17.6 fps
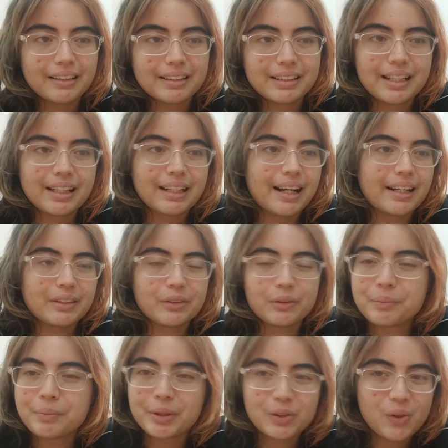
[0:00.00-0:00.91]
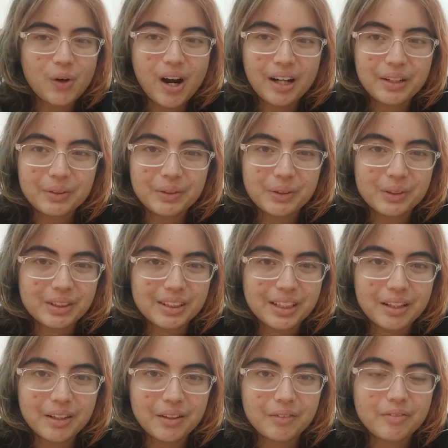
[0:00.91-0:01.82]
saying, like, don't be too hard on
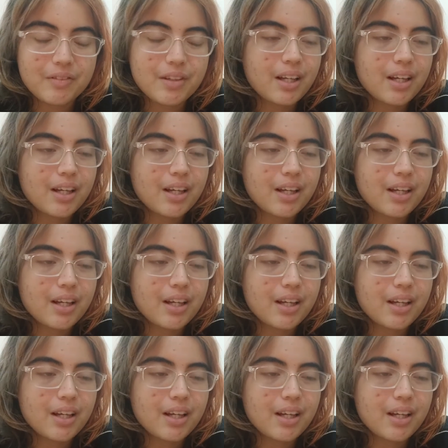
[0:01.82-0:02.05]
yourself.